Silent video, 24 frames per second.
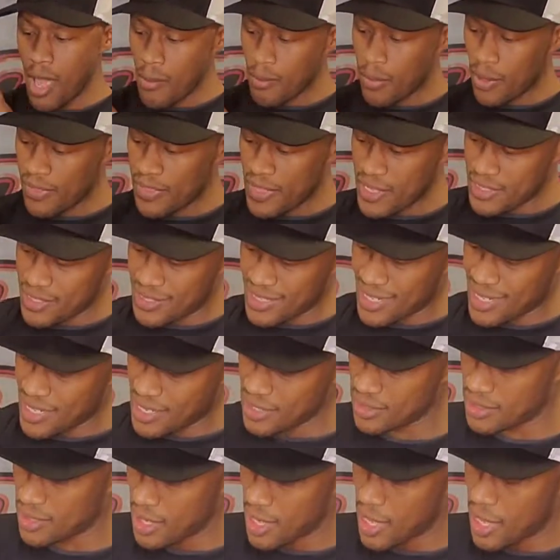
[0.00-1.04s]
But this
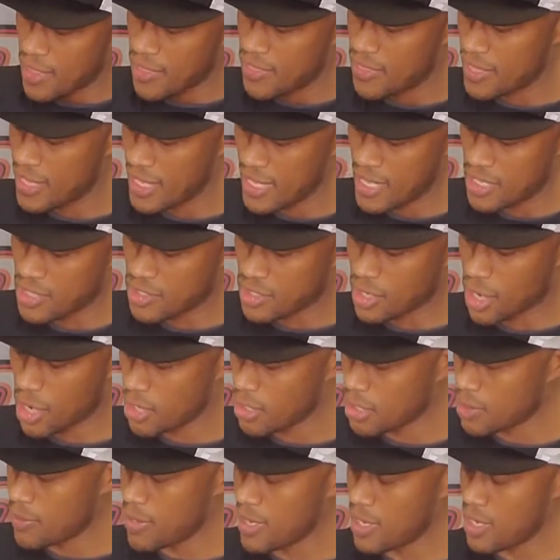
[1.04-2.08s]
is the
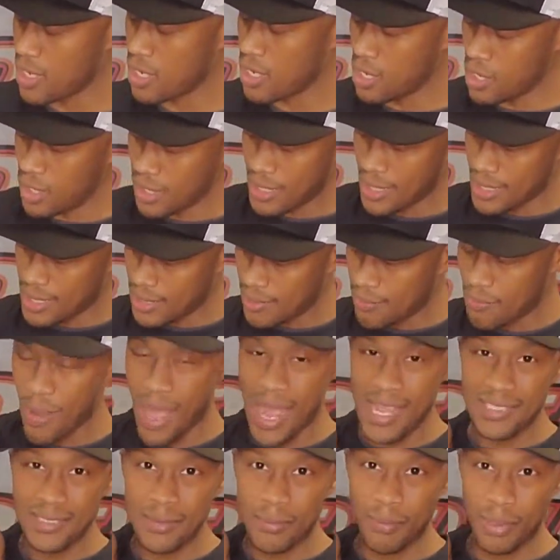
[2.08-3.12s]
tournament hoodie by
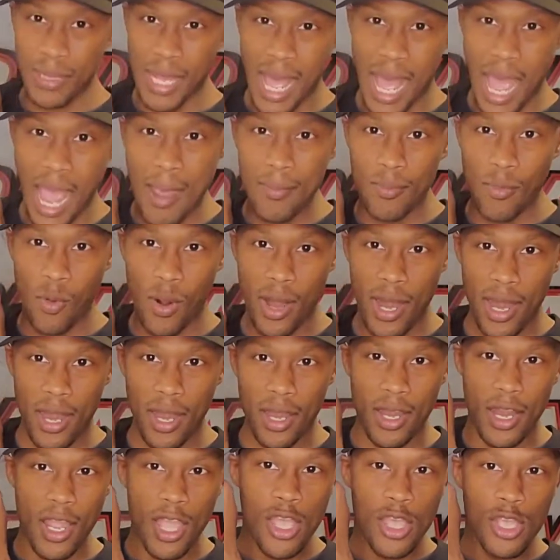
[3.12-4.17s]
Sublime
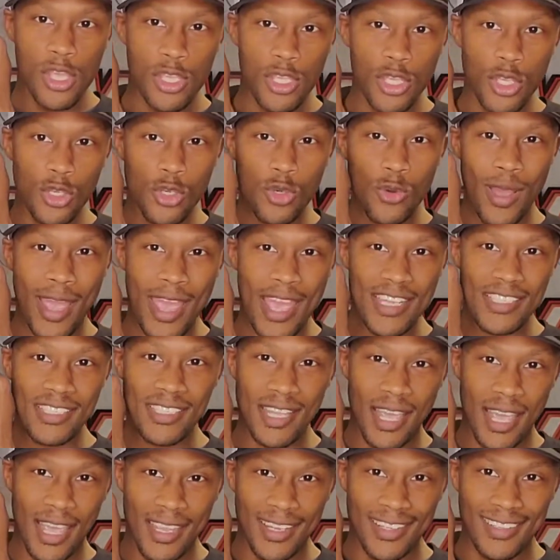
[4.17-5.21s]
Wear
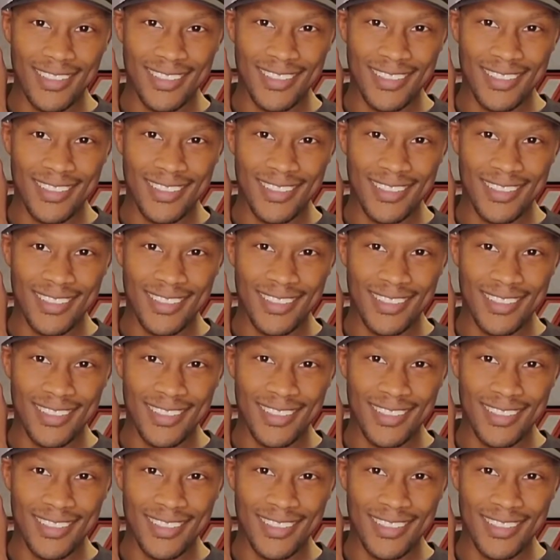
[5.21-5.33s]
USA.